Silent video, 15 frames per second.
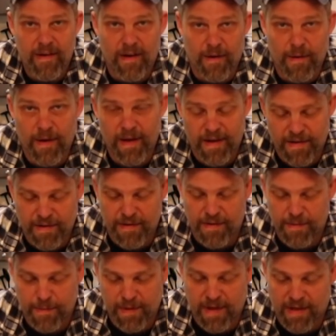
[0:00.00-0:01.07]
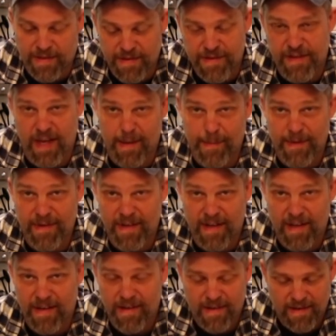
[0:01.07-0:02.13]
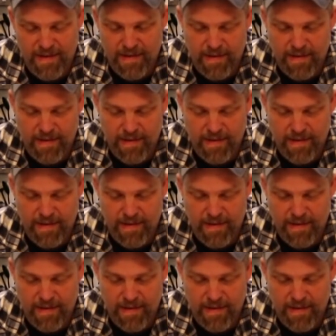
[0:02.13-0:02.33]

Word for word: All right, we got the salmon done.